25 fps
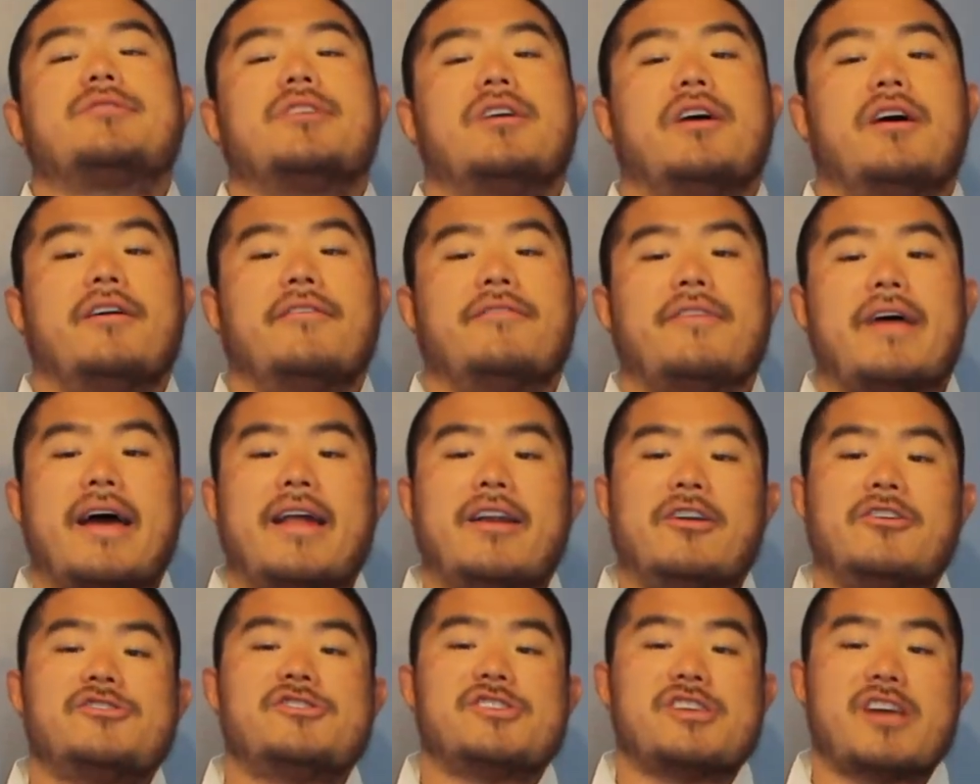of
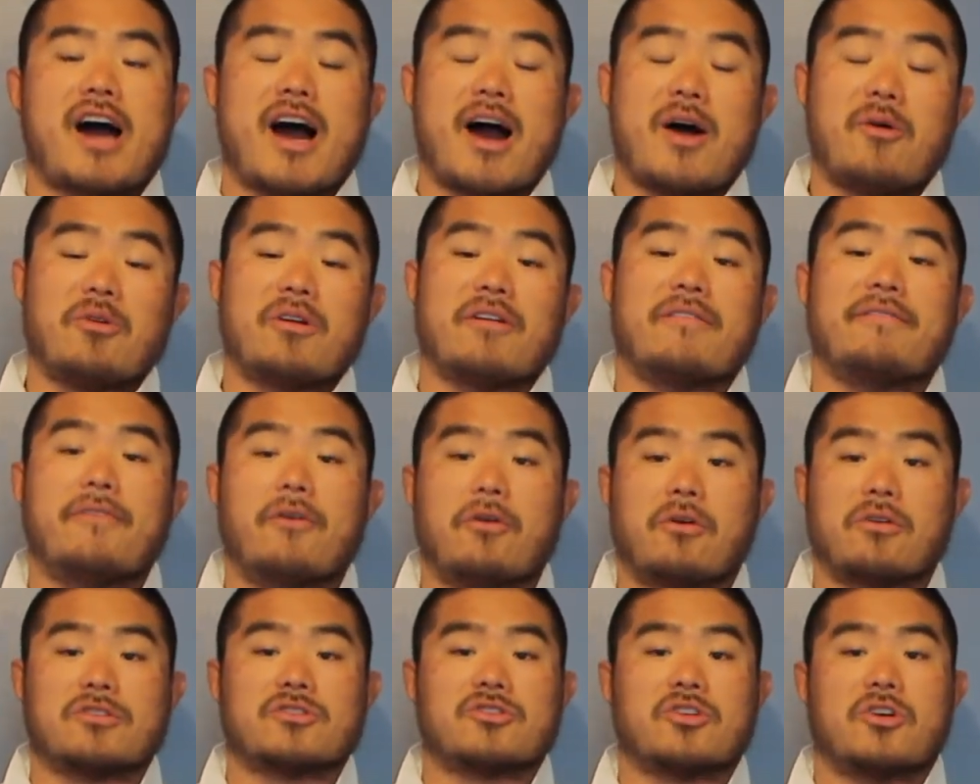energy I want to
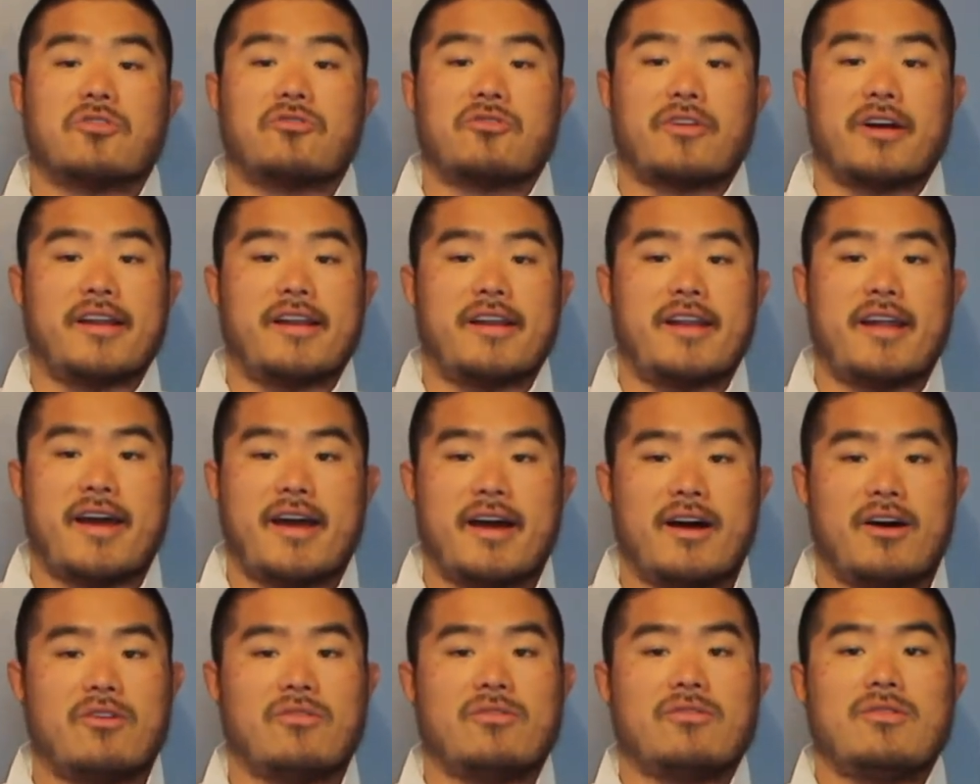focus on right
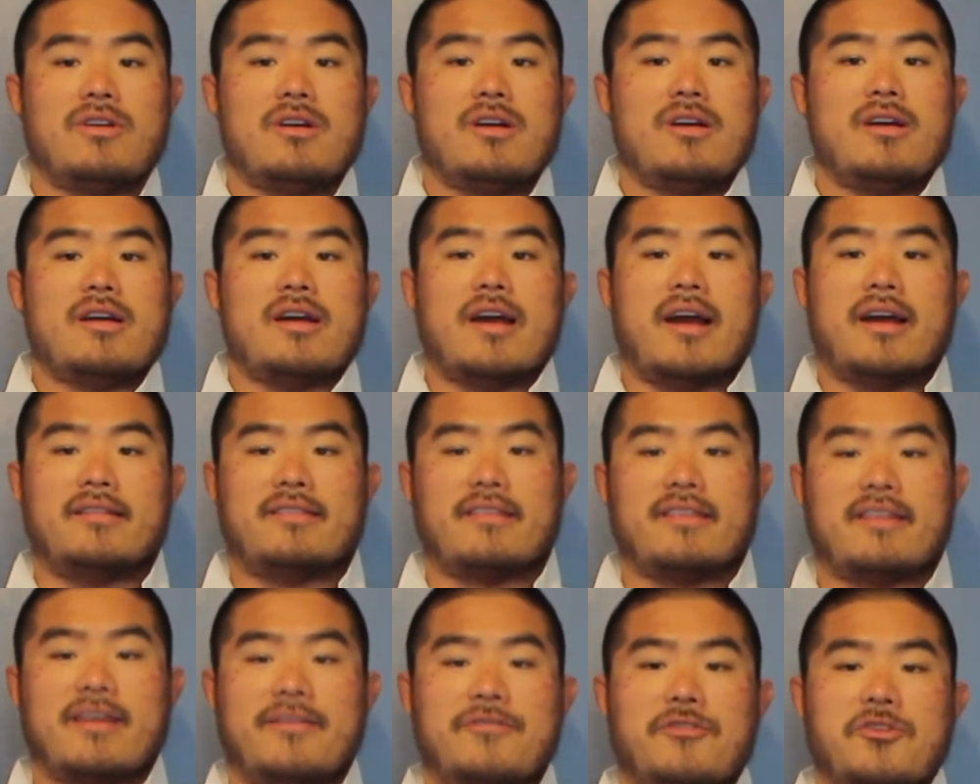now, and
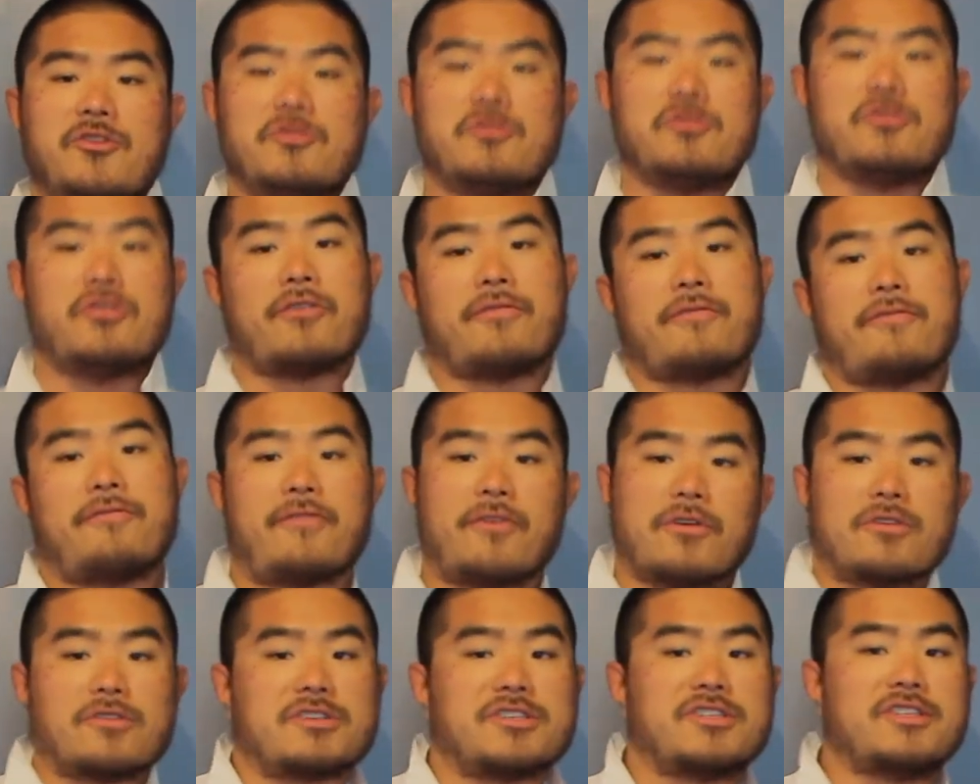to give you your
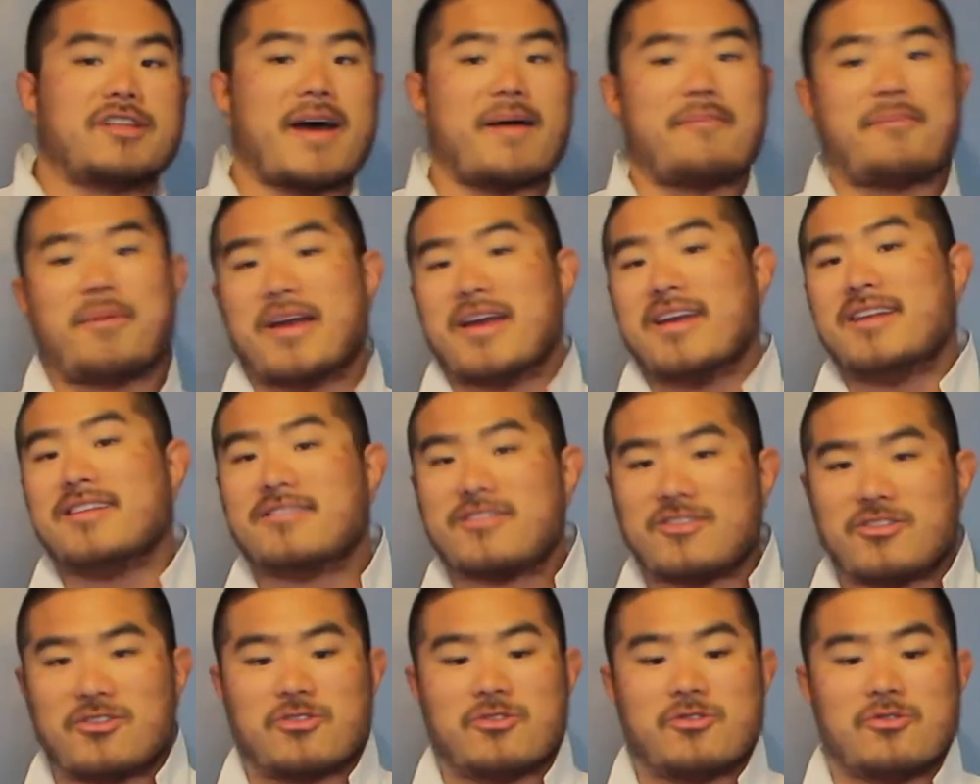first step
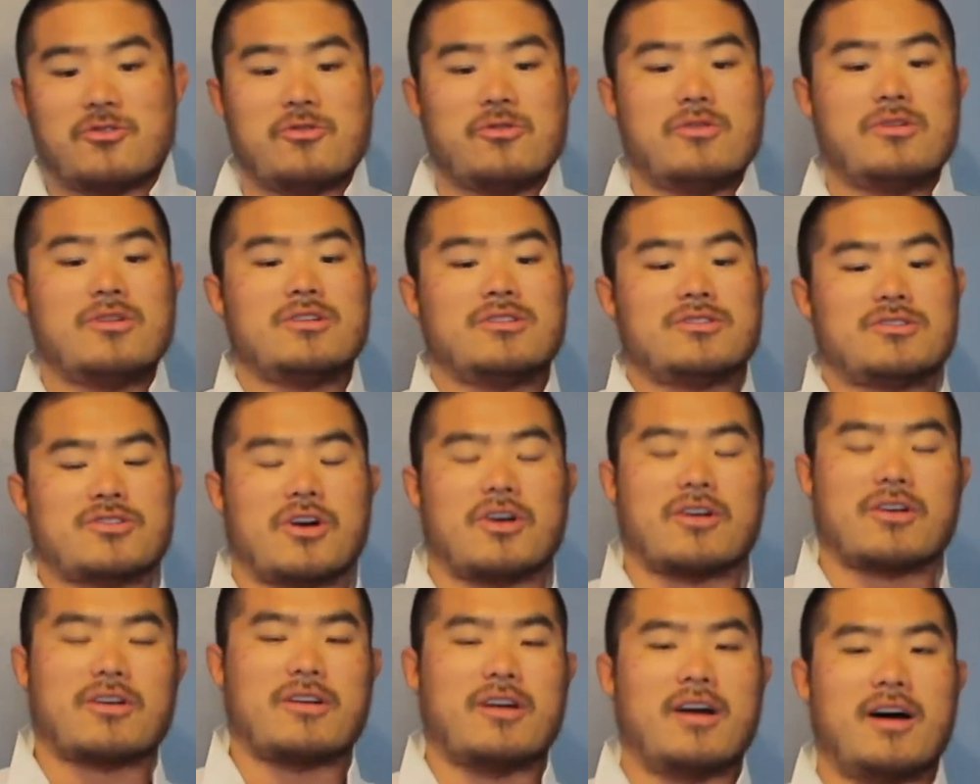into
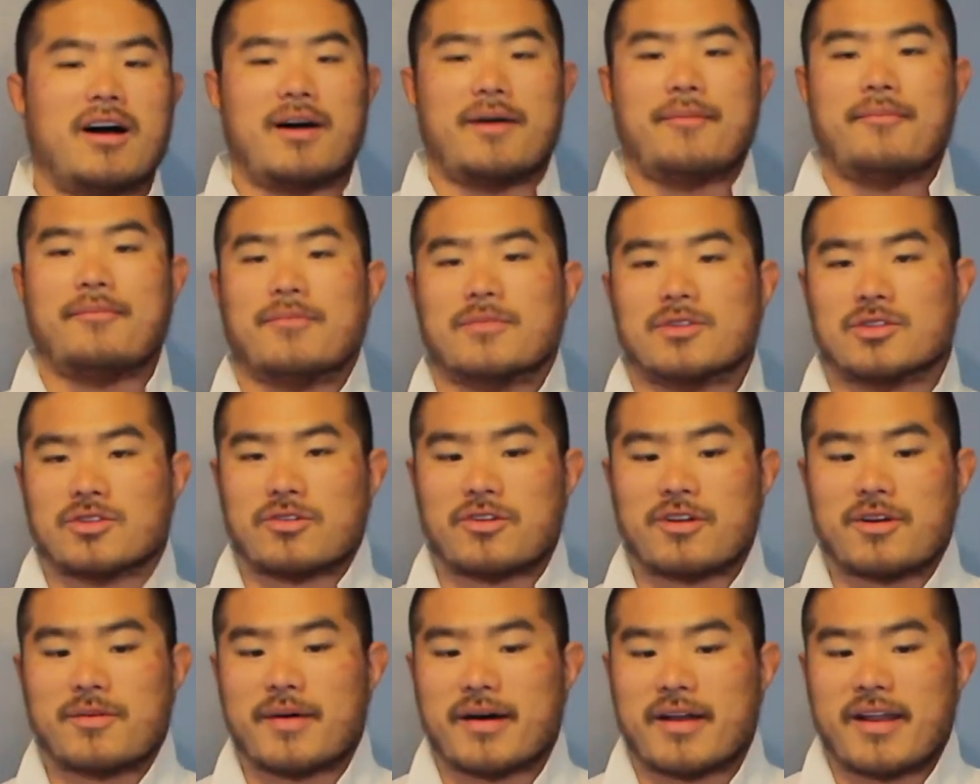
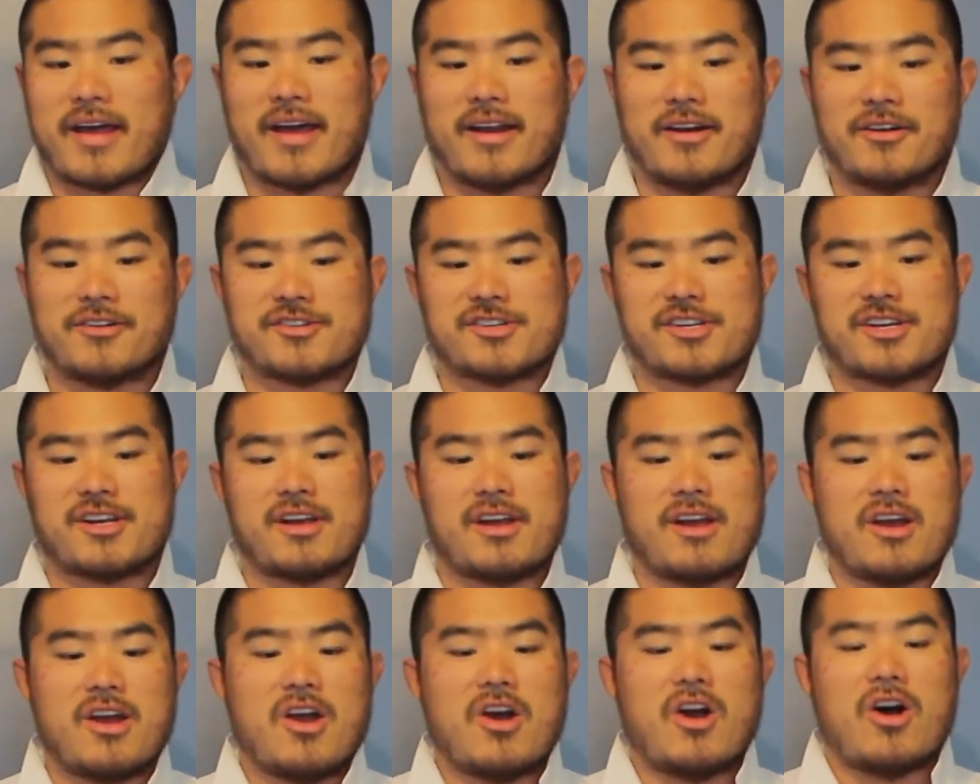learning about energy,
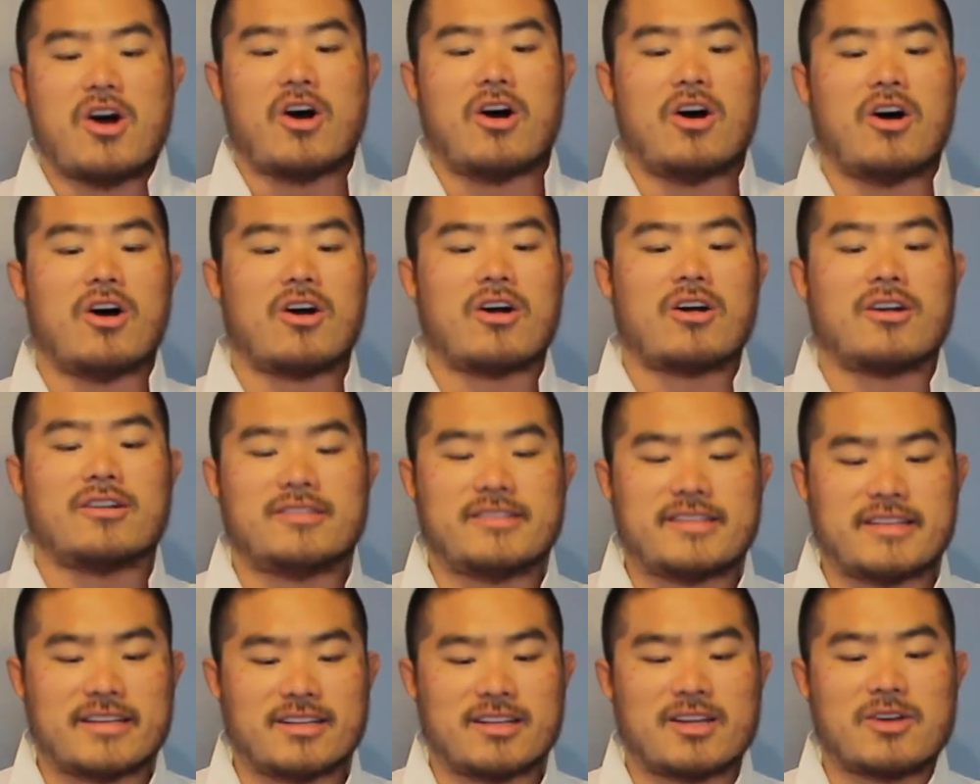are
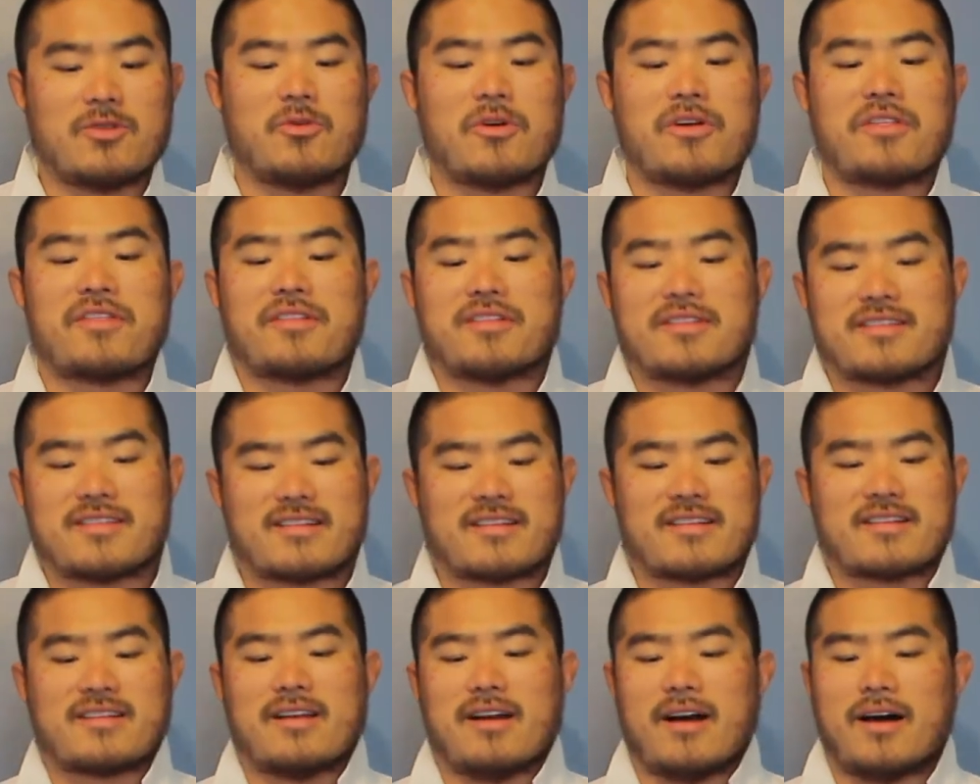dealing with
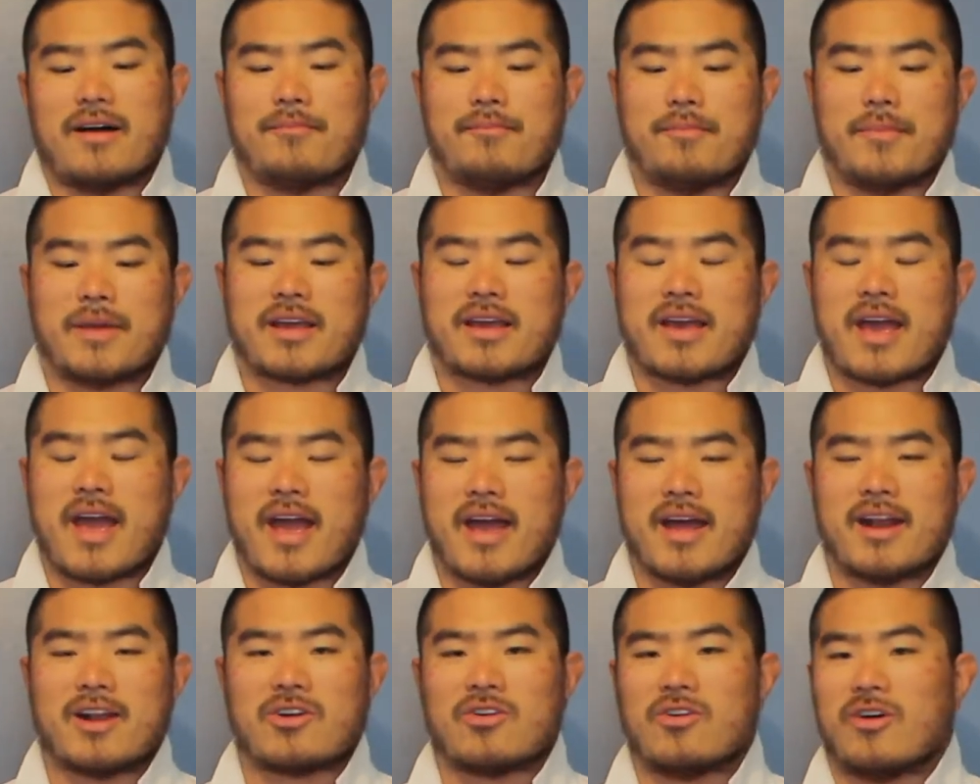
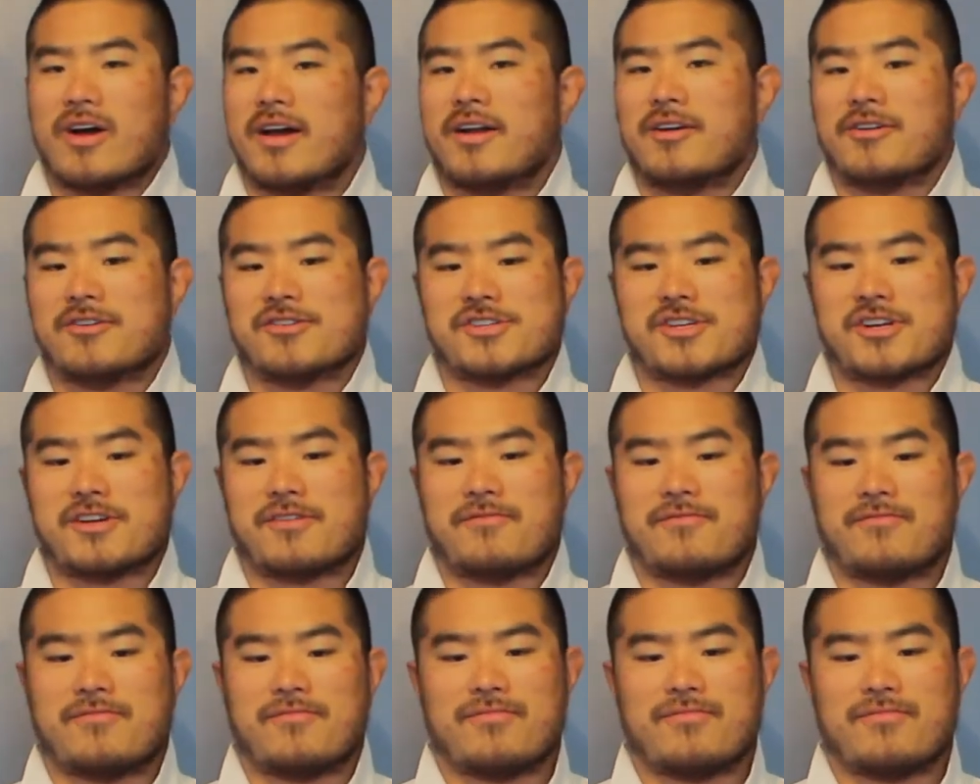mechanical energy.